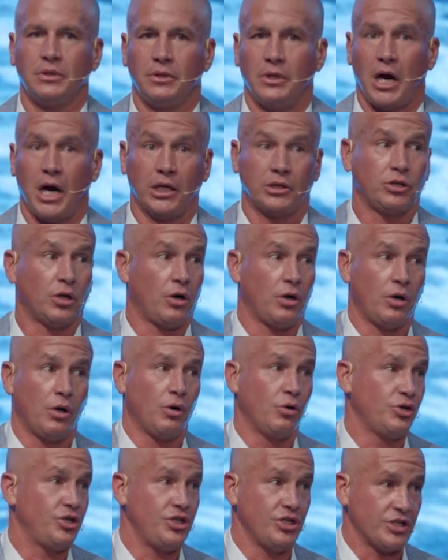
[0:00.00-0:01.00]
I thought,
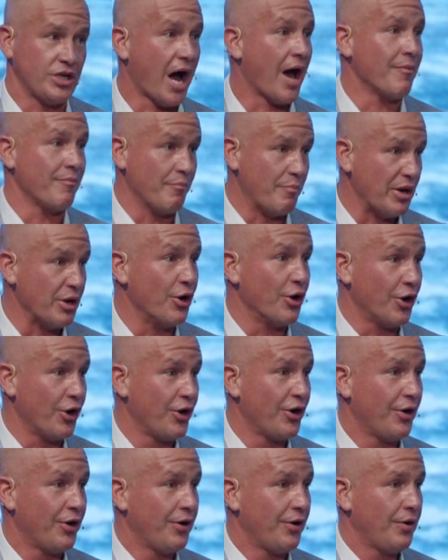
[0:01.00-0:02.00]
oh, she's gotten bitter
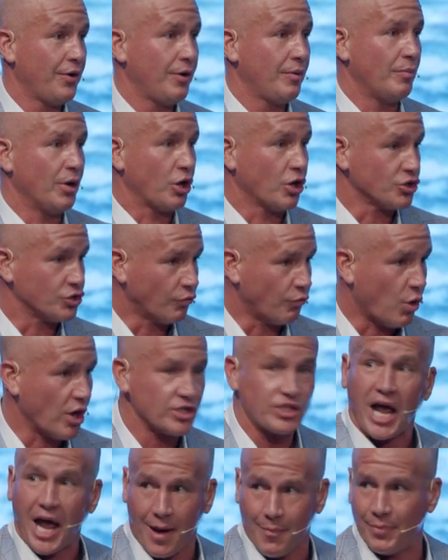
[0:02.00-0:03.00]
because of
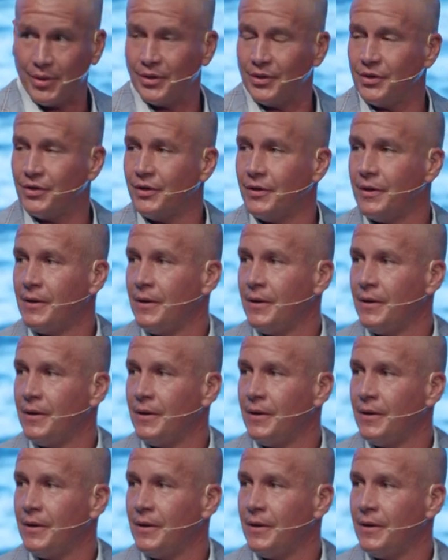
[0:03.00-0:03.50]
what's happened.